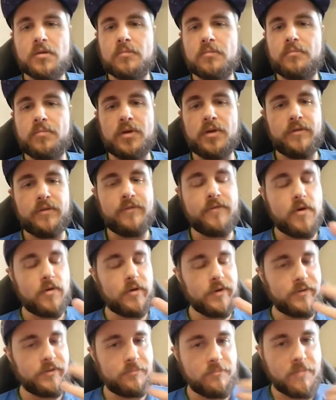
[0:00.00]
Put the
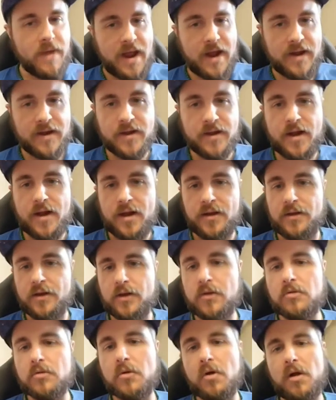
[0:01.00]
focus back on the
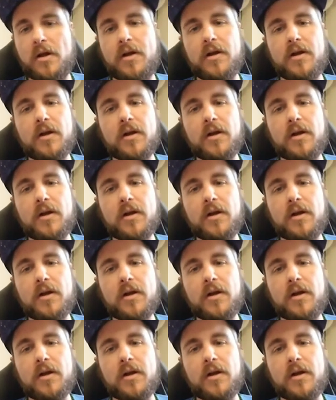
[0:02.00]
cool air